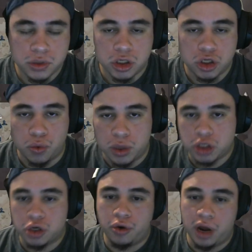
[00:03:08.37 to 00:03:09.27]
So what's
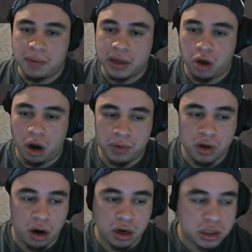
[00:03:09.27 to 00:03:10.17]
so great about the armored
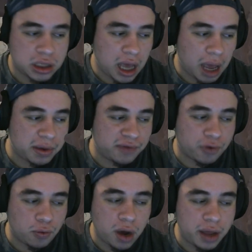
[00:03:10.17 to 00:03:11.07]
cars? I mean,
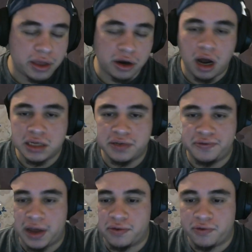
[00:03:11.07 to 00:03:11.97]
for one, they're cost
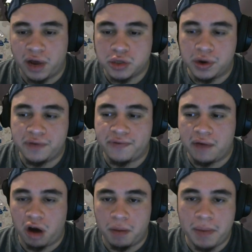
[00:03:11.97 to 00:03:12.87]
effective, right?
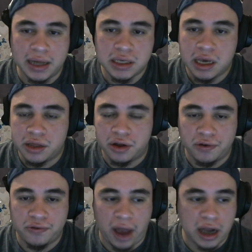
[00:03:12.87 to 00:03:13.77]
25 armats, they're
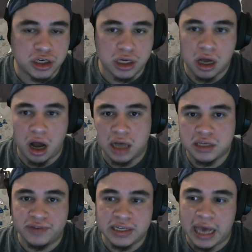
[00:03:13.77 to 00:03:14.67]
a fraction of the
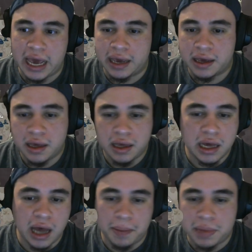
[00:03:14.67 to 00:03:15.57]
cost of a tank.
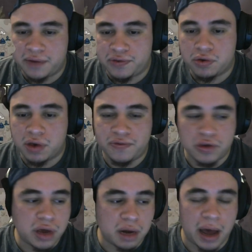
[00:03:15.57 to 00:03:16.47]
I mean, if you
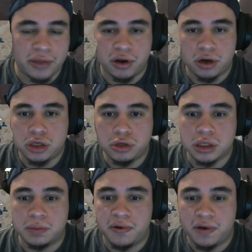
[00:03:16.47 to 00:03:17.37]
get them out there and you use
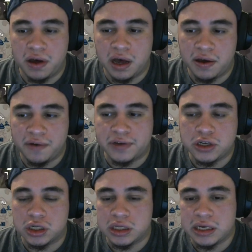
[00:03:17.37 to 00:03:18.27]
them
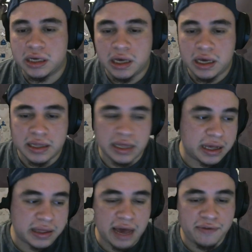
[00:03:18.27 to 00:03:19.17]
efficiently,
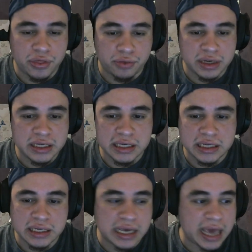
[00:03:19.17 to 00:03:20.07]
they have a
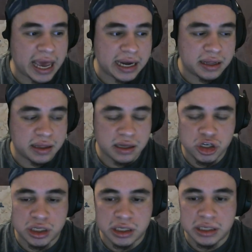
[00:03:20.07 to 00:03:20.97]
360 cannon. They're
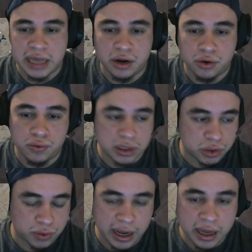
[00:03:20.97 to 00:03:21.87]
just the standard
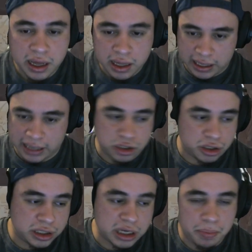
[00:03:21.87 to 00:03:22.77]
ones, right? That
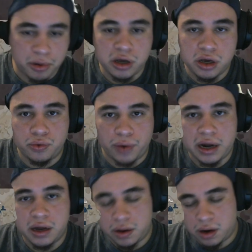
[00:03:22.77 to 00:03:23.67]
turns at a pretty good rate.